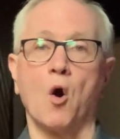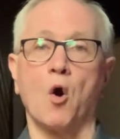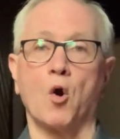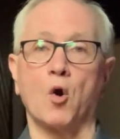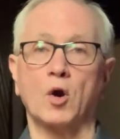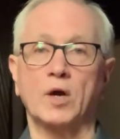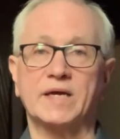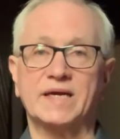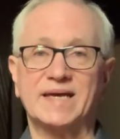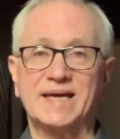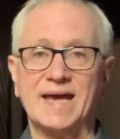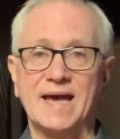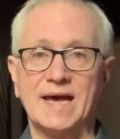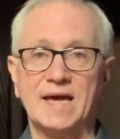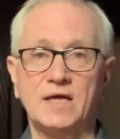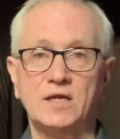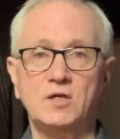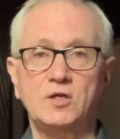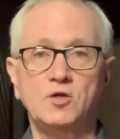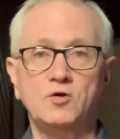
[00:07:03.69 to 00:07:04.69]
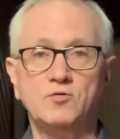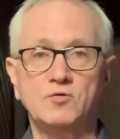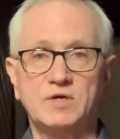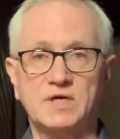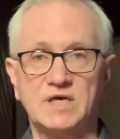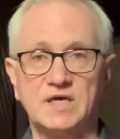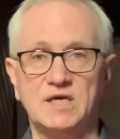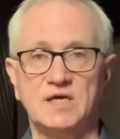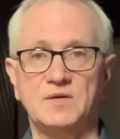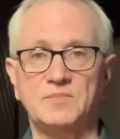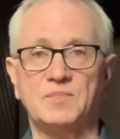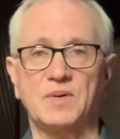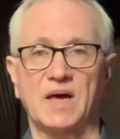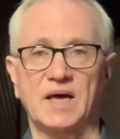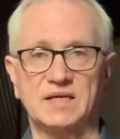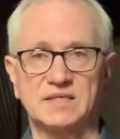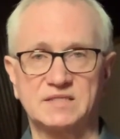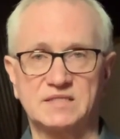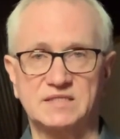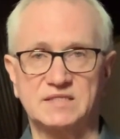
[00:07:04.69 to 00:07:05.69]
or can you keep
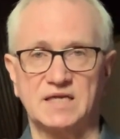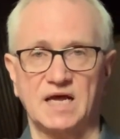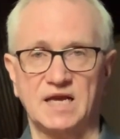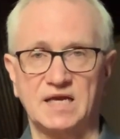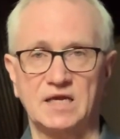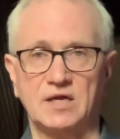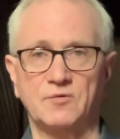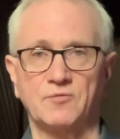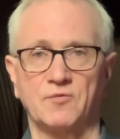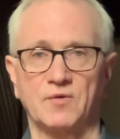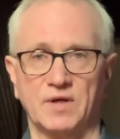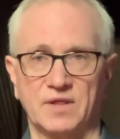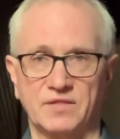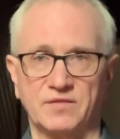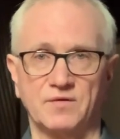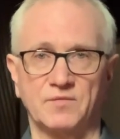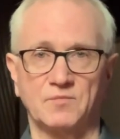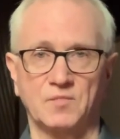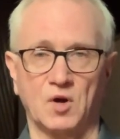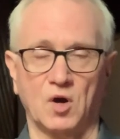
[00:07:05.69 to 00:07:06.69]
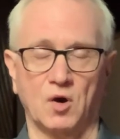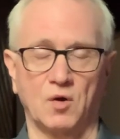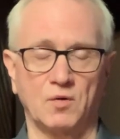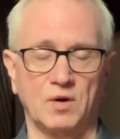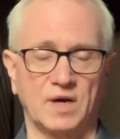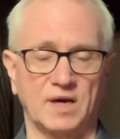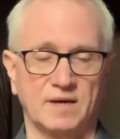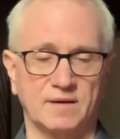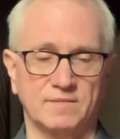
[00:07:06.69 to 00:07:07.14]
a steady rhythm going?